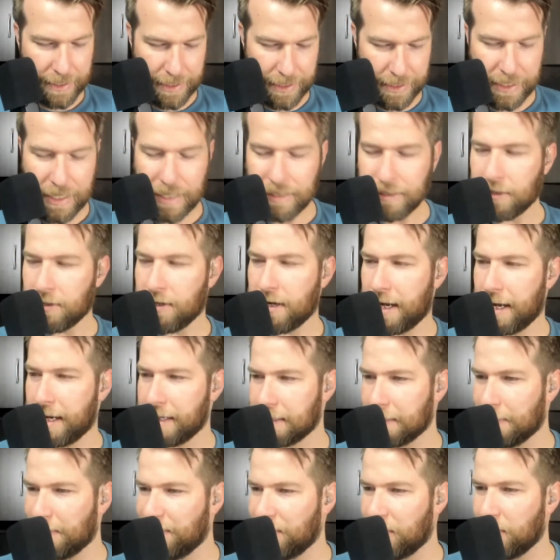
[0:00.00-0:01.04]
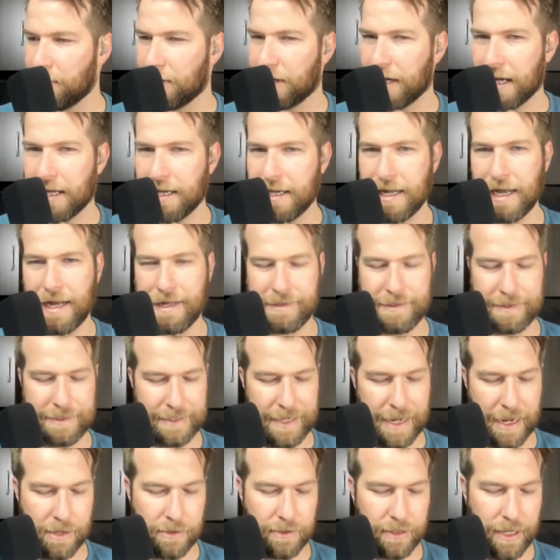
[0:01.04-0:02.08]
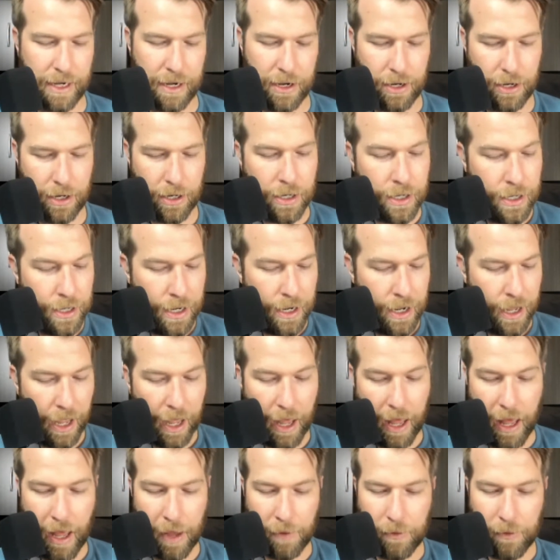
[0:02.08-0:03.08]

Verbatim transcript: Yesterday, some of you gun nuts out there uh,